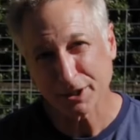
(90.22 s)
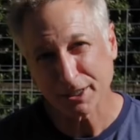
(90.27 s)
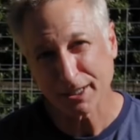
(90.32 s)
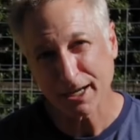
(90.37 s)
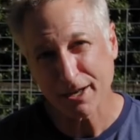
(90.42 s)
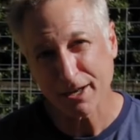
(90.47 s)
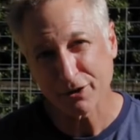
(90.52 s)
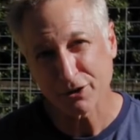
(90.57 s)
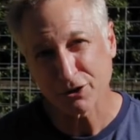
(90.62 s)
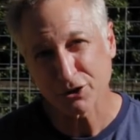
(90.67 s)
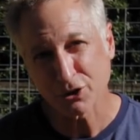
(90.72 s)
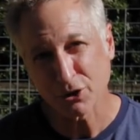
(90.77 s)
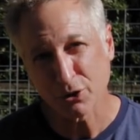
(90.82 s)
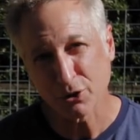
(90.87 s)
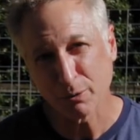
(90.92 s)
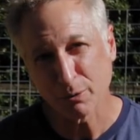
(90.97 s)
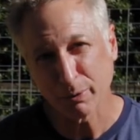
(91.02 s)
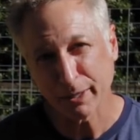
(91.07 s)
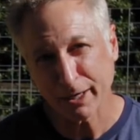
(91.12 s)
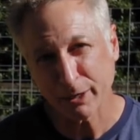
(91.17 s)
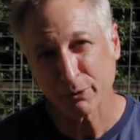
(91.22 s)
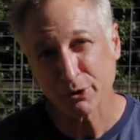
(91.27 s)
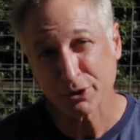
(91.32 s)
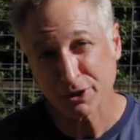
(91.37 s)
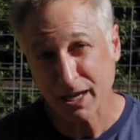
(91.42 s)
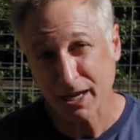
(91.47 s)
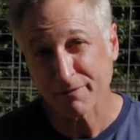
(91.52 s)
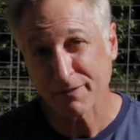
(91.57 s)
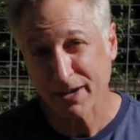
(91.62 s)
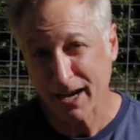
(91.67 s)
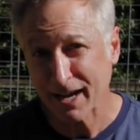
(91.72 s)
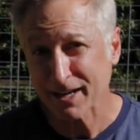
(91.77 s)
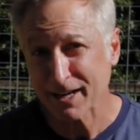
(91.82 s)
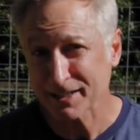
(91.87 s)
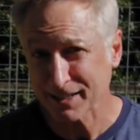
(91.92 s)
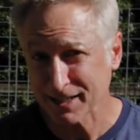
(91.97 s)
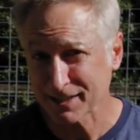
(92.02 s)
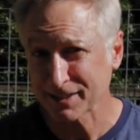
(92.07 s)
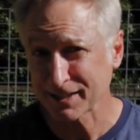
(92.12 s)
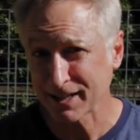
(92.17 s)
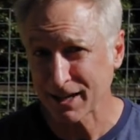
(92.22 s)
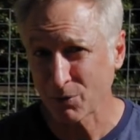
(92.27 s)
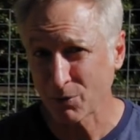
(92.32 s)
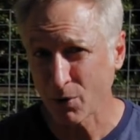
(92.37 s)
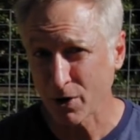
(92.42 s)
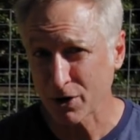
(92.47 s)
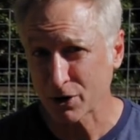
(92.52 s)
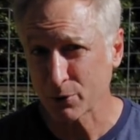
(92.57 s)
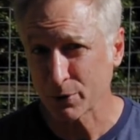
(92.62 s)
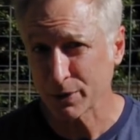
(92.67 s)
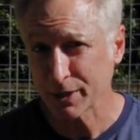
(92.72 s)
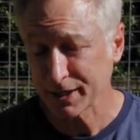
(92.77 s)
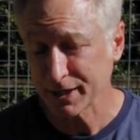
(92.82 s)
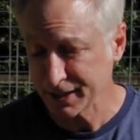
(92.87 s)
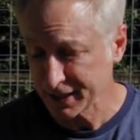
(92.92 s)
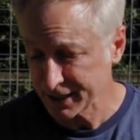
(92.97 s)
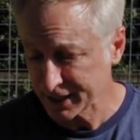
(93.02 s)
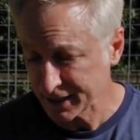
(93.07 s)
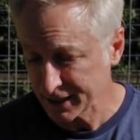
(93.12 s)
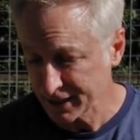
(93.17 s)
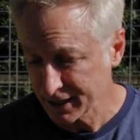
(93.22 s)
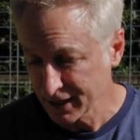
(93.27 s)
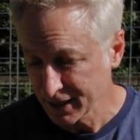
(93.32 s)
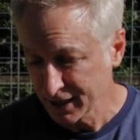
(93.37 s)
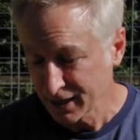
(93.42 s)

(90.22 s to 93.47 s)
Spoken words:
together so the plant roots have access to that water when they need it,